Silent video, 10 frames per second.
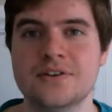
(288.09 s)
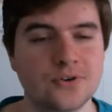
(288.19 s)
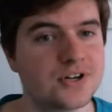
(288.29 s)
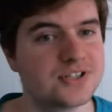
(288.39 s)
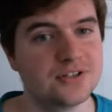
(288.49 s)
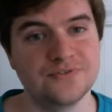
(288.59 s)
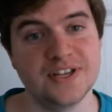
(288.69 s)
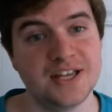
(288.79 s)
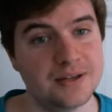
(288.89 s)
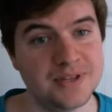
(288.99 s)
so of course
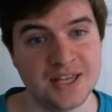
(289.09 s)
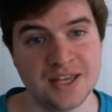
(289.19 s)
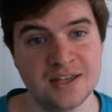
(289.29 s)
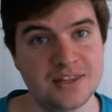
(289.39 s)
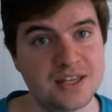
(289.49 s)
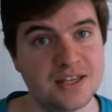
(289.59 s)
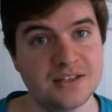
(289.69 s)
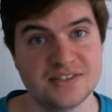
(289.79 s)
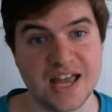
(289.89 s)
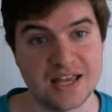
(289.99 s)
Sophia being the
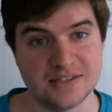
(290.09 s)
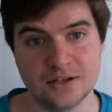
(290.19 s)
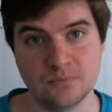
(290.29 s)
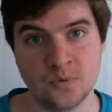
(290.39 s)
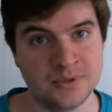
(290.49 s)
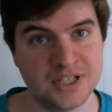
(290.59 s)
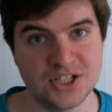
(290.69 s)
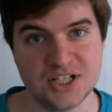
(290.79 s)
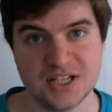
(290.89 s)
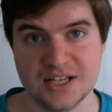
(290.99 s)
sassy woman
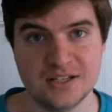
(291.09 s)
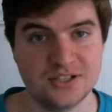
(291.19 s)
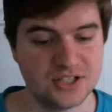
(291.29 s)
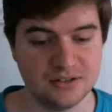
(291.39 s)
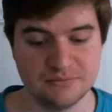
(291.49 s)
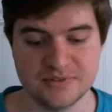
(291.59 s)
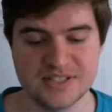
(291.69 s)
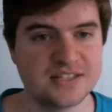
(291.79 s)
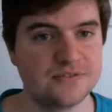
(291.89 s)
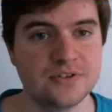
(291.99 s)
that she is, she
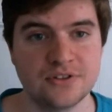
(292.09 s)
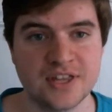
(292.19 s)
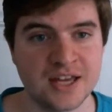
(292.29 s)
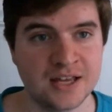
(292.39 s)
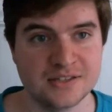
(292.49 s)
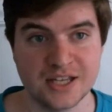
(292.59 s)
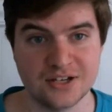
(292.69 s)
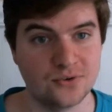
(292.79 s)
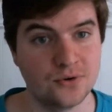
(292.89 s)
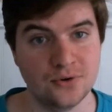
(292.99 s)
says a few things
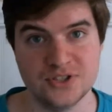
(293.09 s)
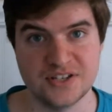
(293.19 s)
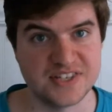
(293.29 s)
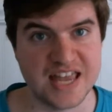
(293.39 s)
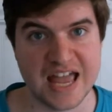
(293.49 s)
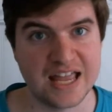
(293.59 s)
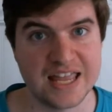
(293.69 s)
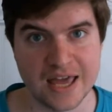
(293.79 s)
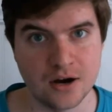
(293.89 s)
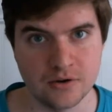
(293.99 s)
like you're old, you
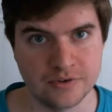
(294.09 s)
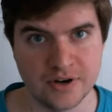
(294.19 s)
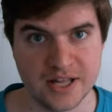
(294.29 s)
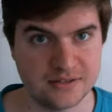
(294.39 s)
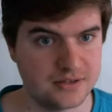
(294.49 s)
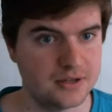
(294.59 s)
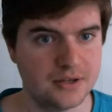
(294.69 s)
sag, get over it.